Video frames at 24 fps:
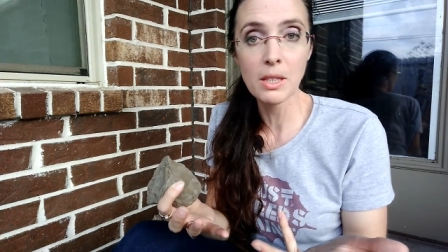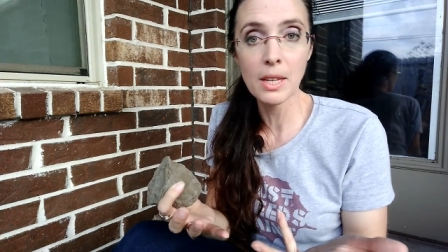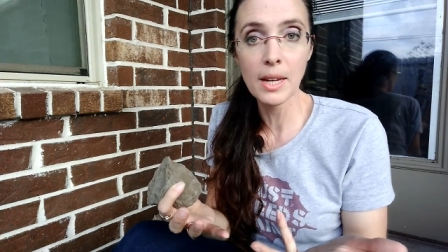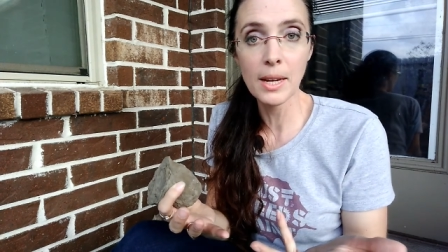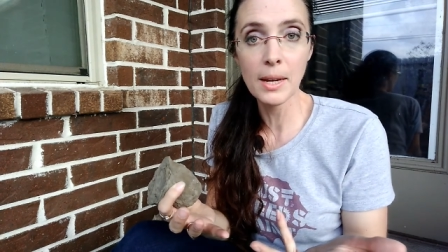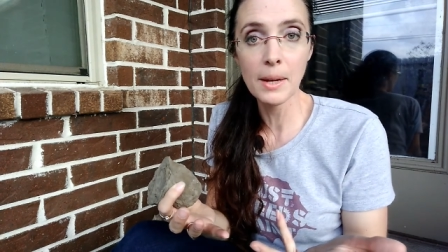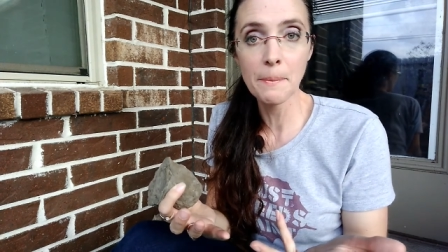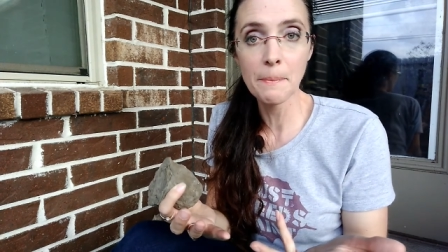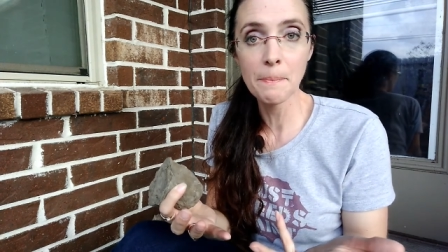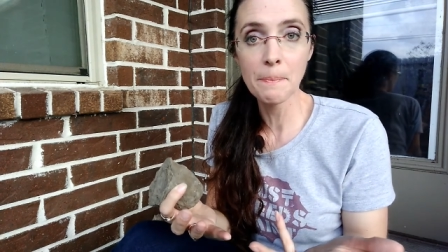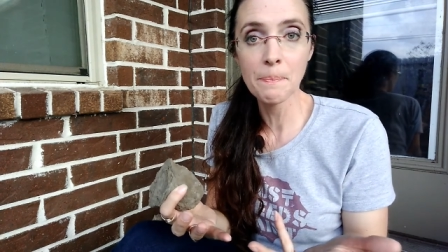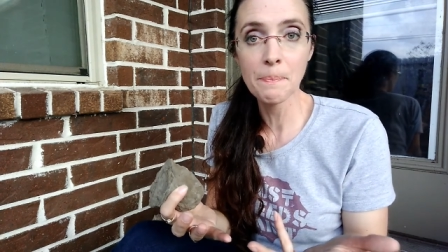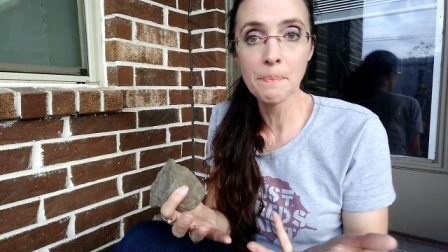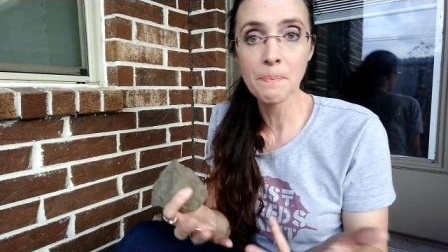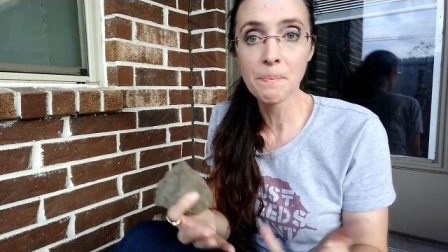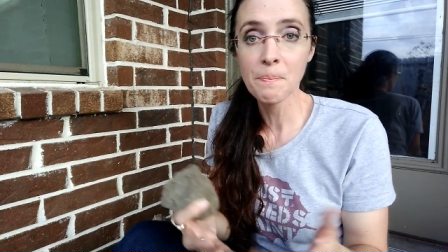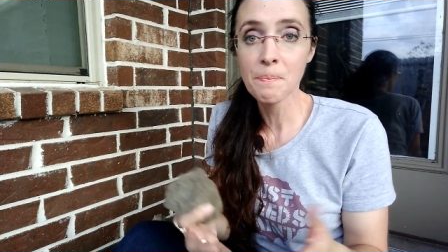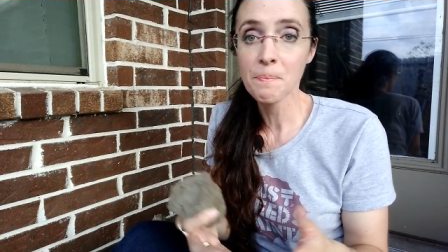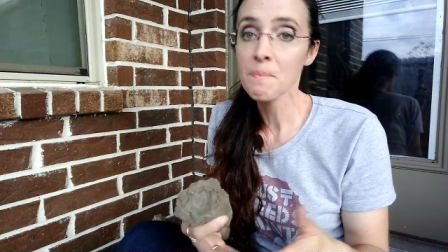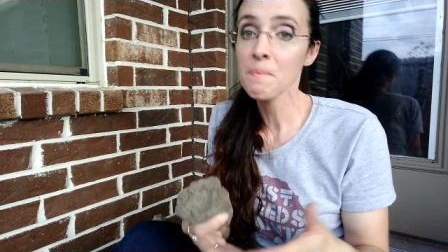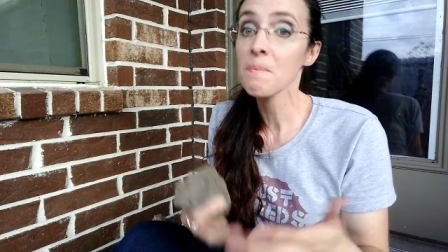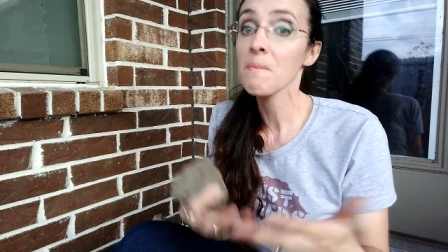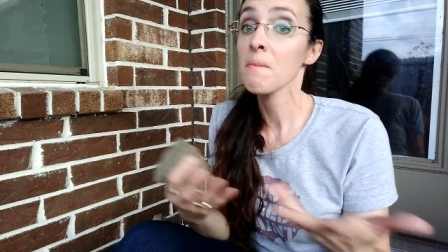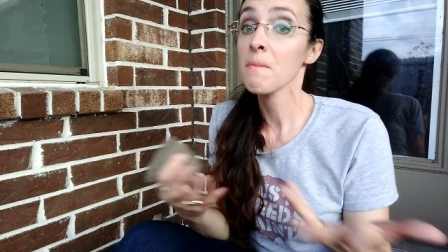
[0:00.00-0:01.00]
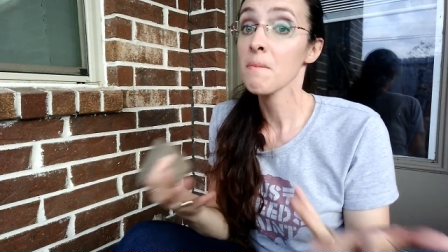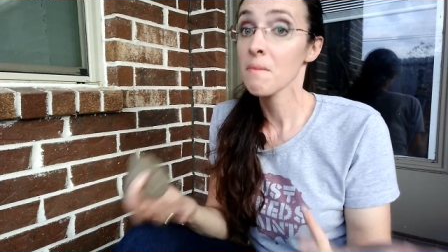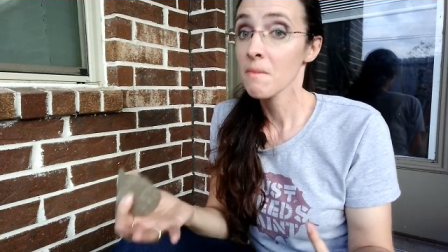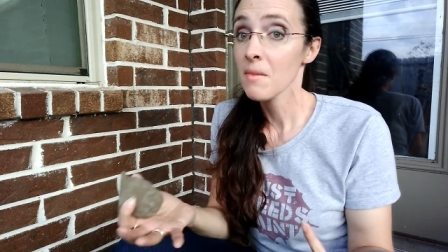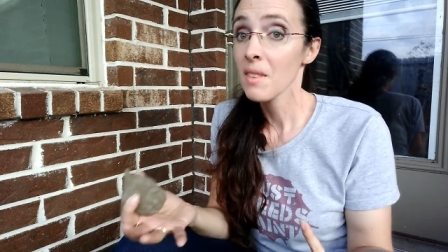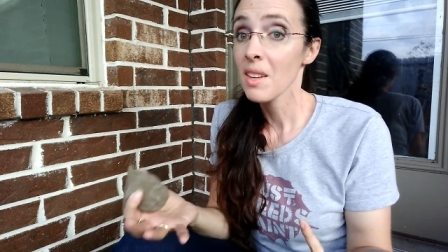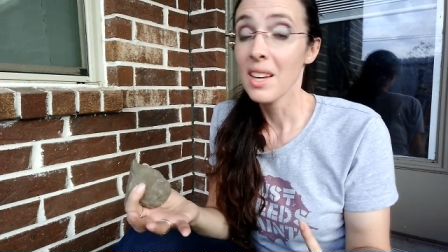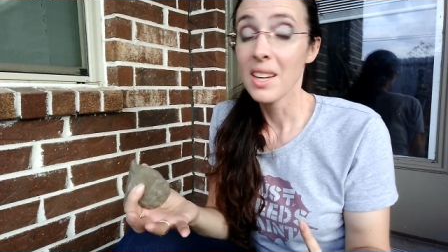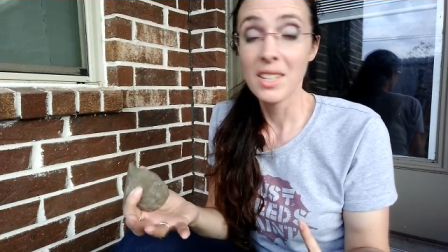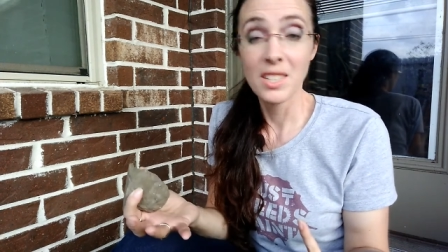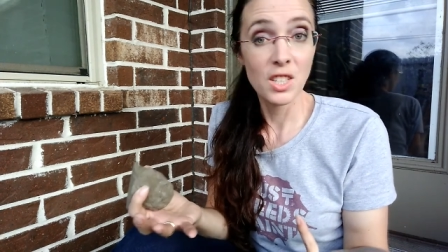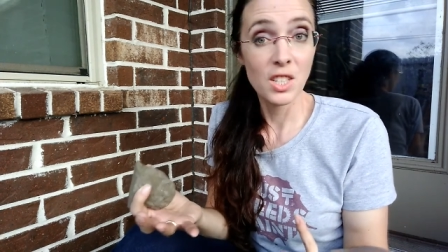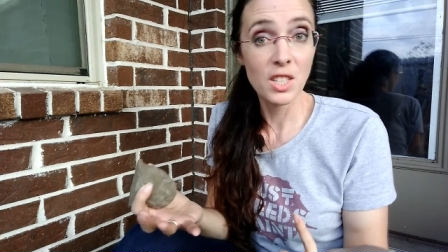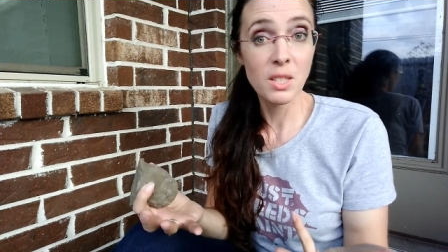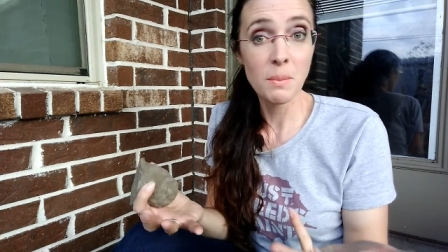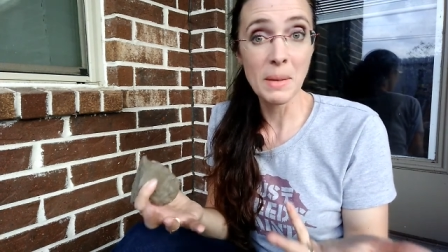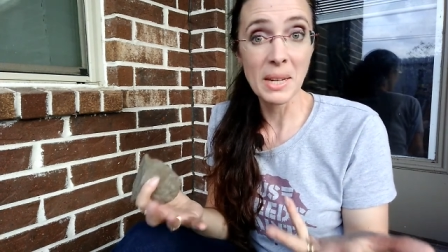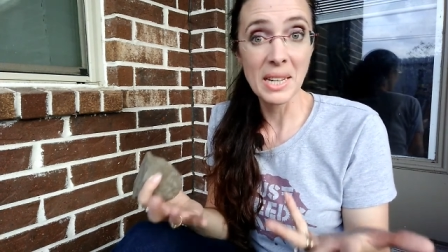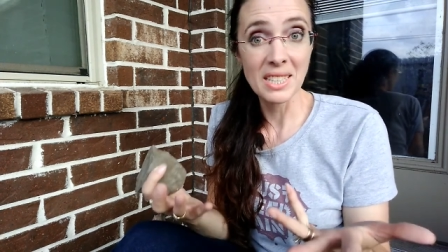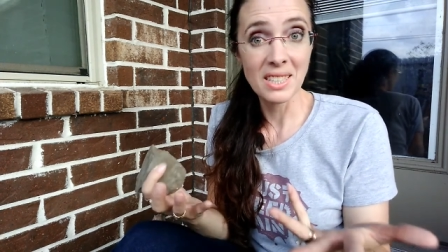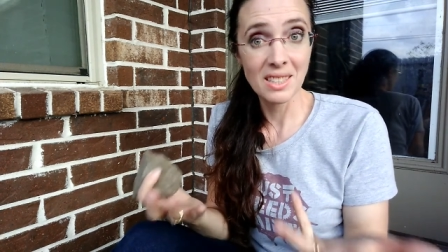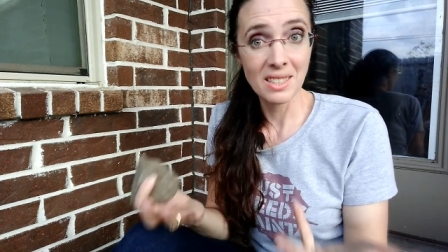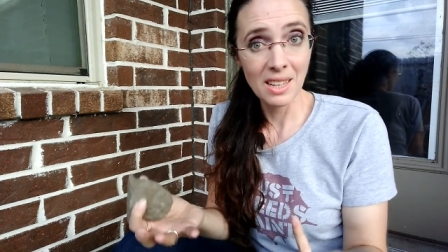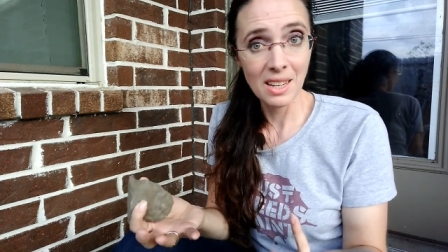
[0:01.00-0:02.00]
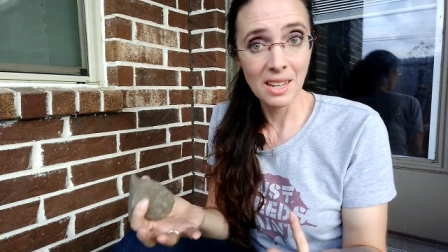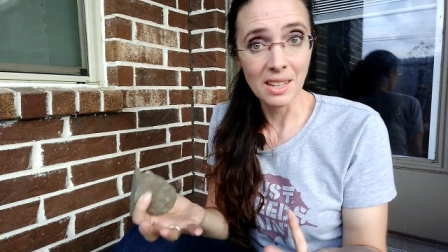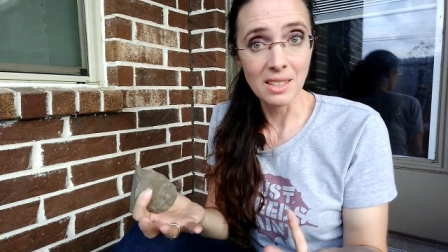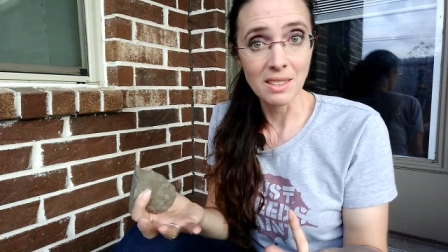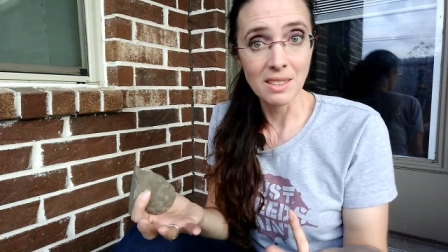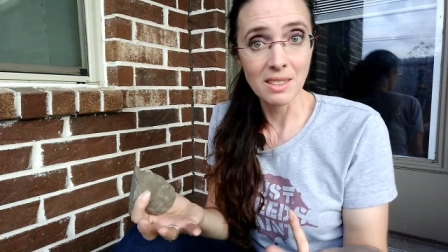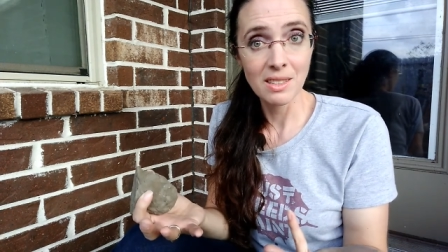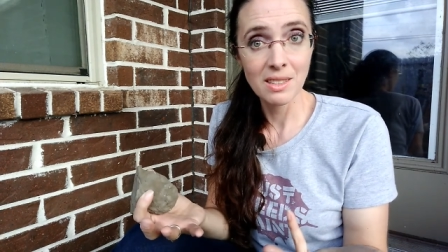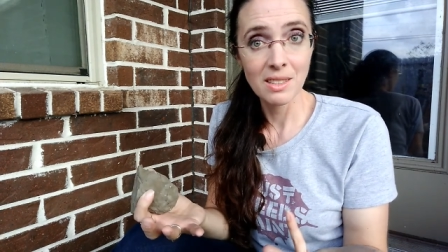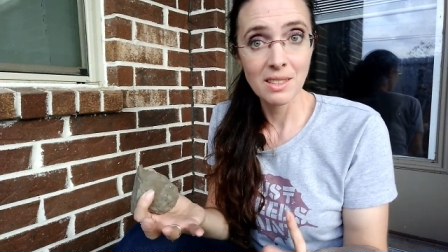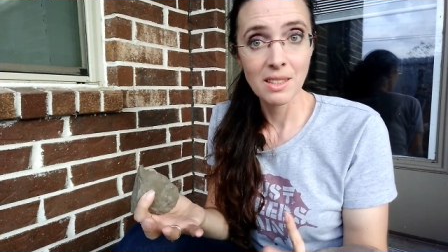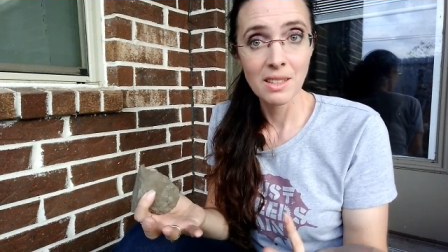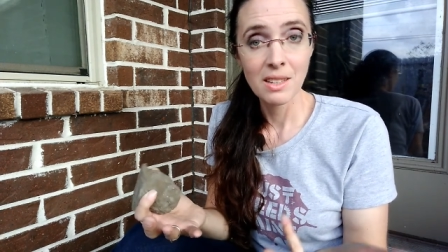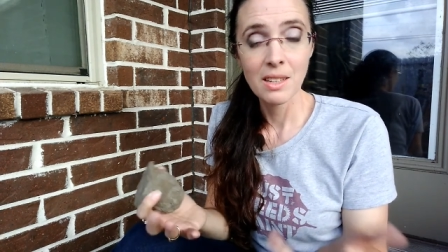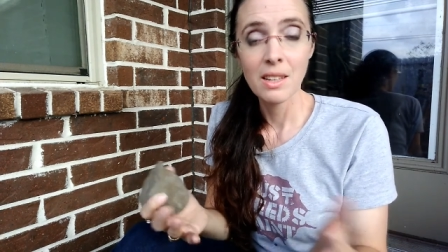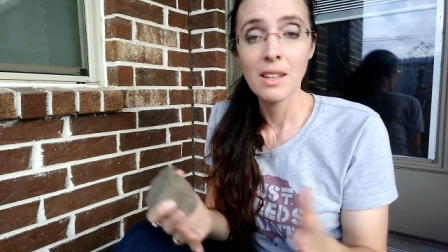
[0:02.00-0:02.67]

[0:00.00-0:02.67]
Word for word: claim, it just makes sense.